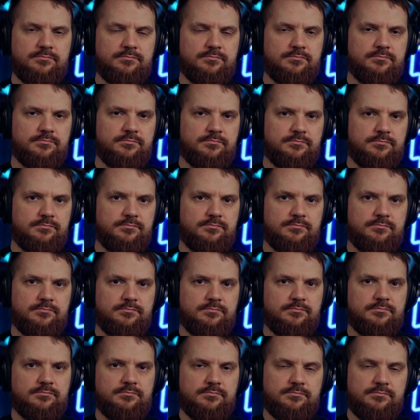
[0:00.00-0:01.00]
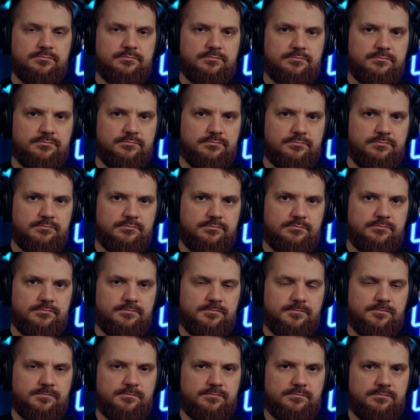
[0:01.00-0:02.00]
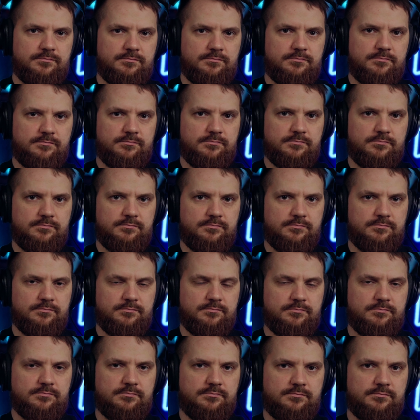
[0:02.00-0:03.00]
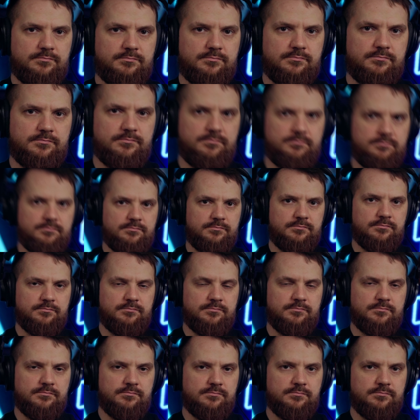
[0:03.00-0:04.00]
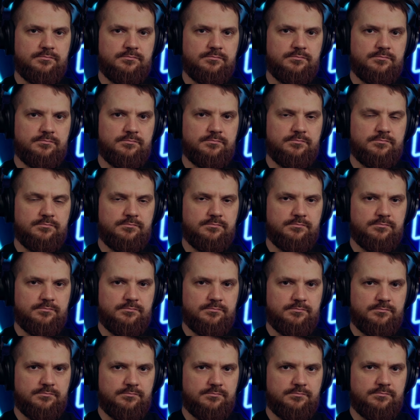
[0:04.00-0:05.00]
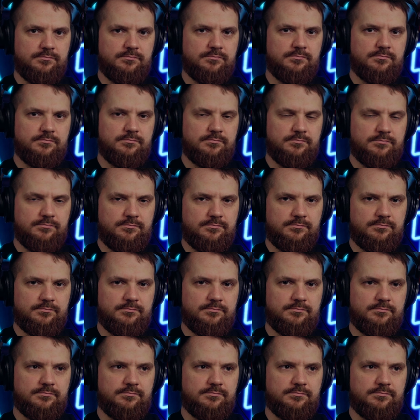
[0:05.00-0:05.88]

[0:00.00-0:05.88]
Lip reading: This person isn't speaking.